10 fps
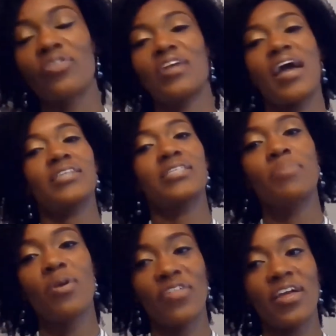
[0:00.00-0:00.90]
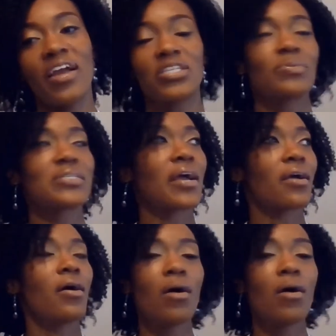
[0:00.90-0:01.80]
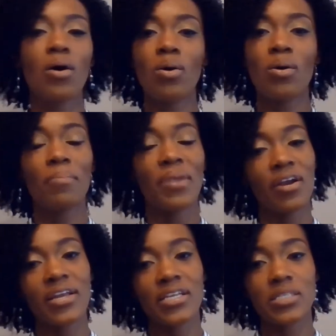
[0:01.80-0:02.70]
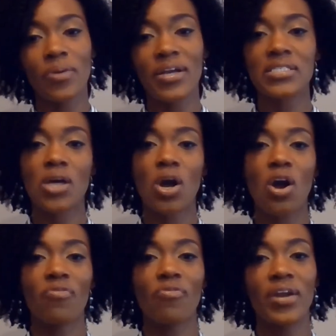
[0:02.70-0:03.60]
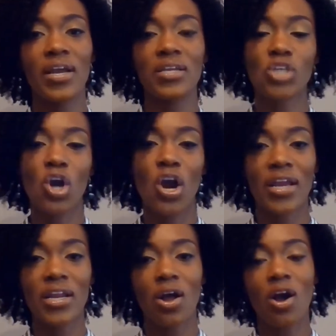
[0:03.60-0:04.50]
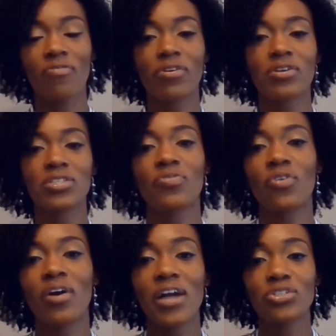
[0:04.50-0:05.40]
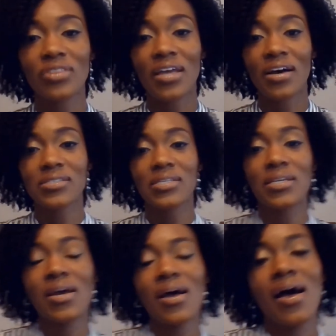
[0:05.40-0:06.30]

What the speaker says: that kind of tipped me over the edge. It was like, oh, American Express is offering targeted offers for 100,000